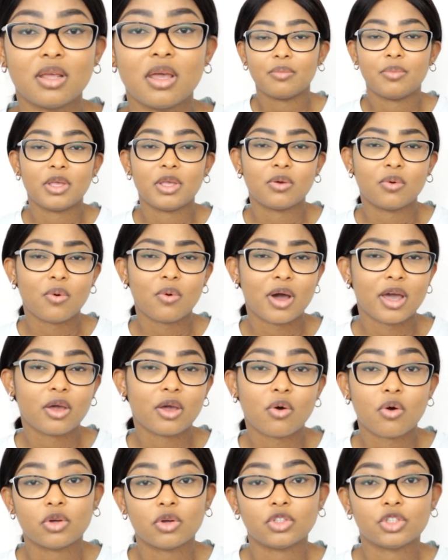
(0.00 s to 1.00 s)
I've been
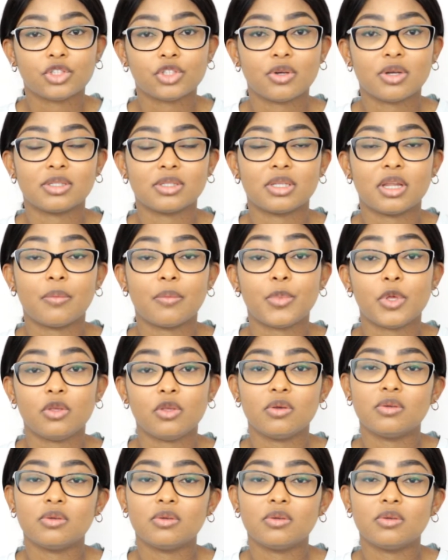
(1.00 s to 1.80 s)
quite conscious and I've been